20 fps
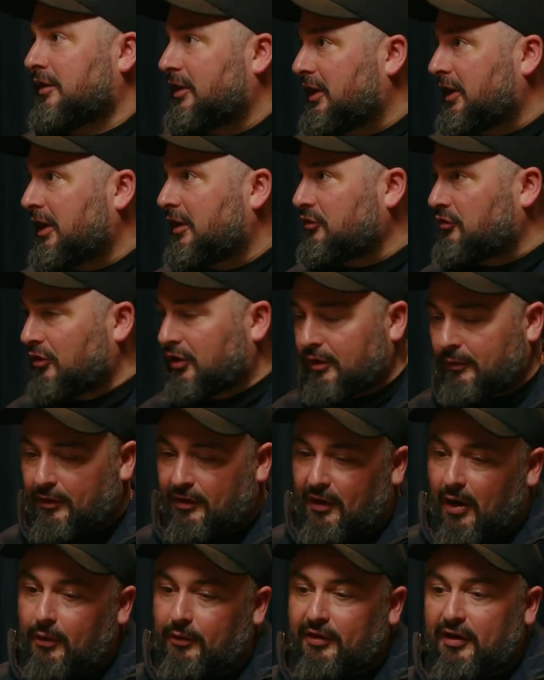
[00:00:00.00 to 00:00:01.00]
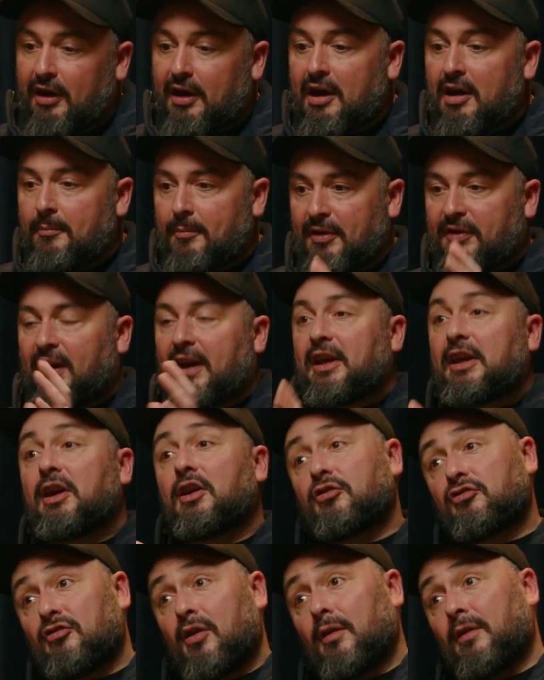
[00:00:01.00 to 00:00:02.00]
you're going to get shoddy results. But taking
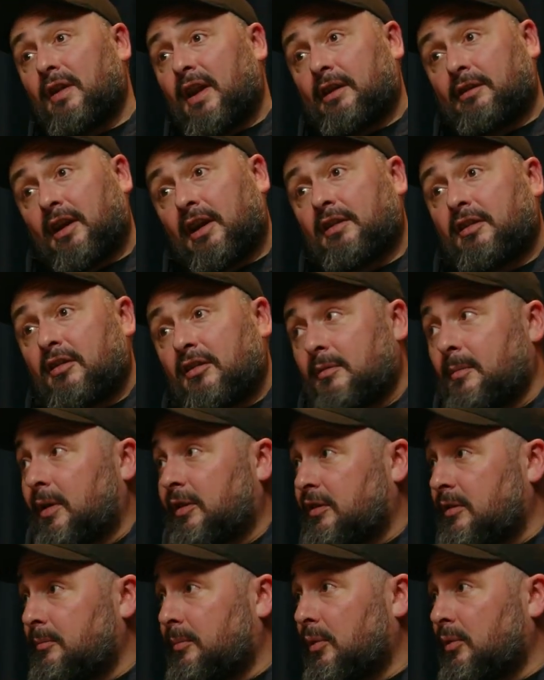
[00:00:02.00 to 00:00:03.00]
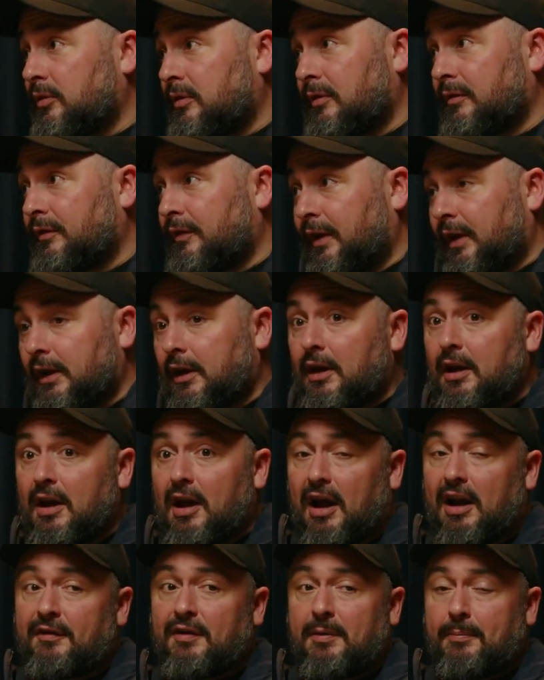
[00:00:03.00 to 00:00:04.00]
control of that data is the most important thing.
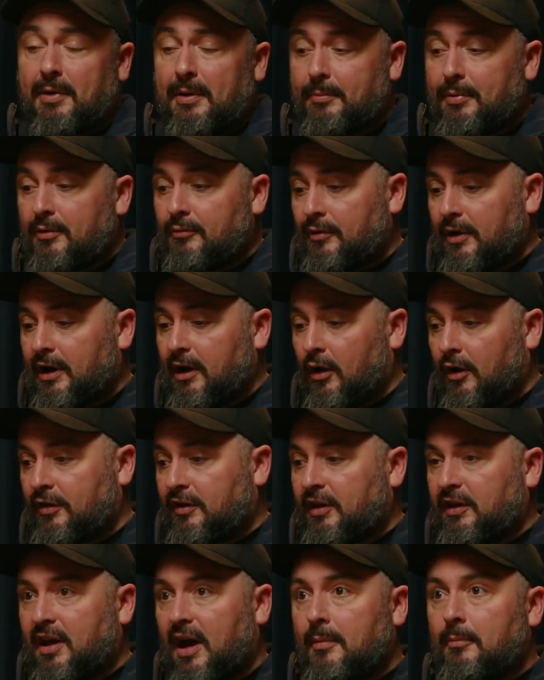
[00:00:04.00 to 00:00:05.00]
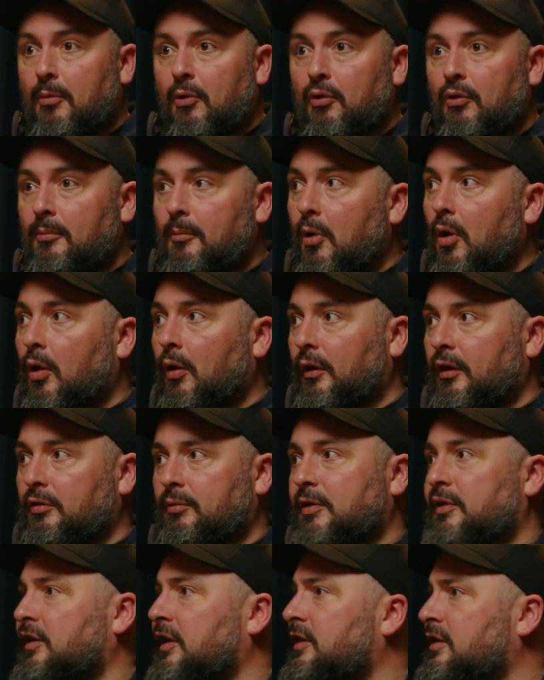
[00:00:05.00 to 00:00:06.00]
Absolutely. And I think people are realising that more and more. And
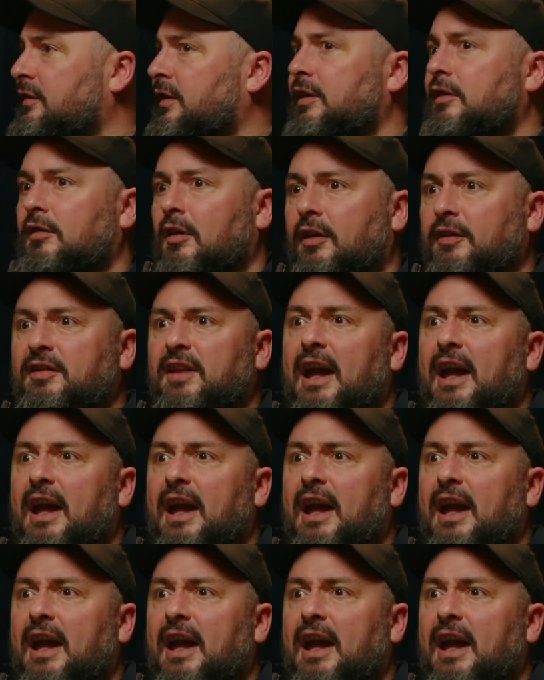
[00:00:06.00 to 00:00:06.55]
as we see to things like